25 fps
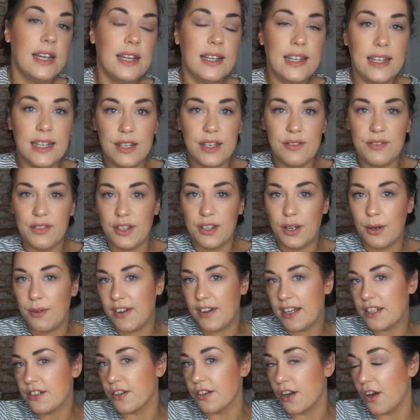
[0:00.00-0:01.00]
even though I've
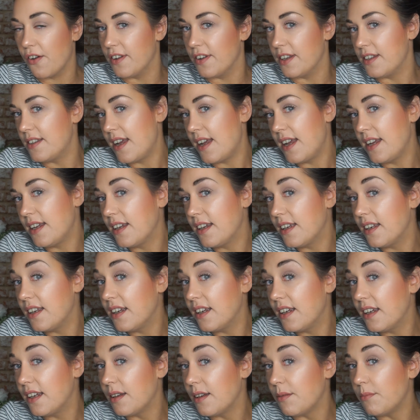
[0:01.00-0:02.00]
actually already taken
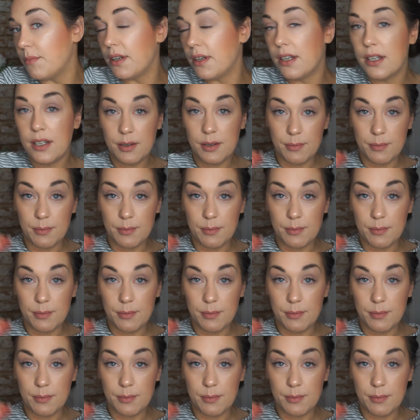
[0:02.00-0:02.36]
him.